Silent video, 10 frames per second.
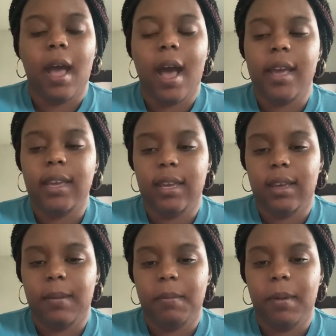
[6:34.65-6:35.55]
I
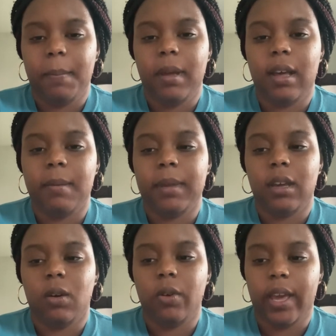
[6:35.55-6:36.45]
am
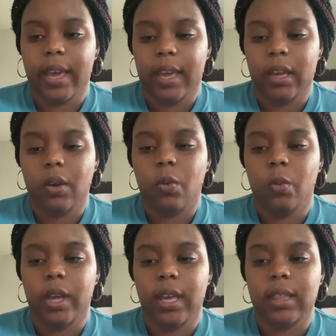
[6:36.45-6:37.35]
becoming okay
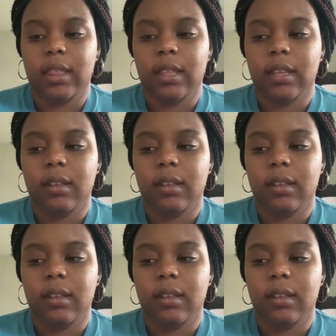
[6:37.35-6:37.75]
with